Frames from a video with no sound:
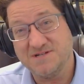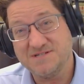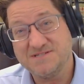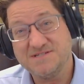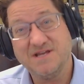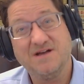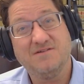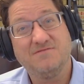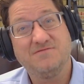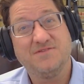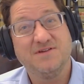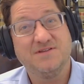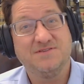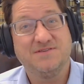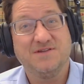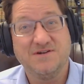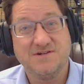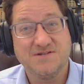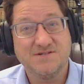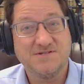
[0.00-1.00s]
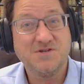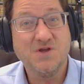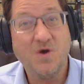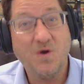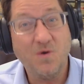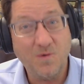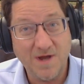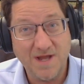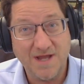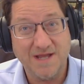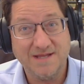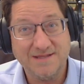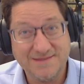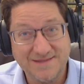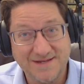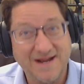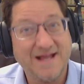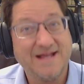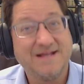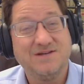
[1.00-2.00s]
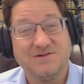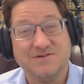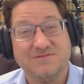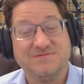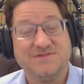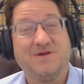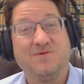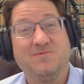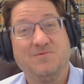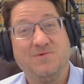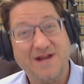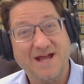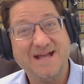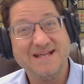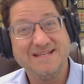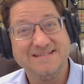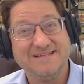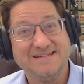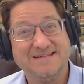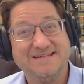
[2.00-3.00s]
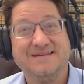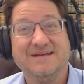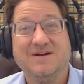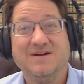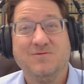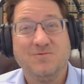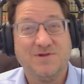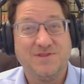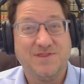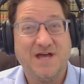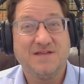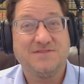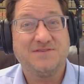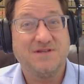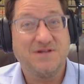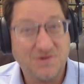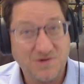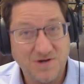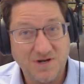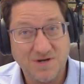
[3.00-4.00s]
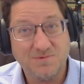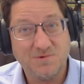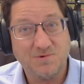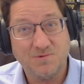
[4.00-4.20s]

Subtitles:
myself that there is no way that I could have done what I did without the incredible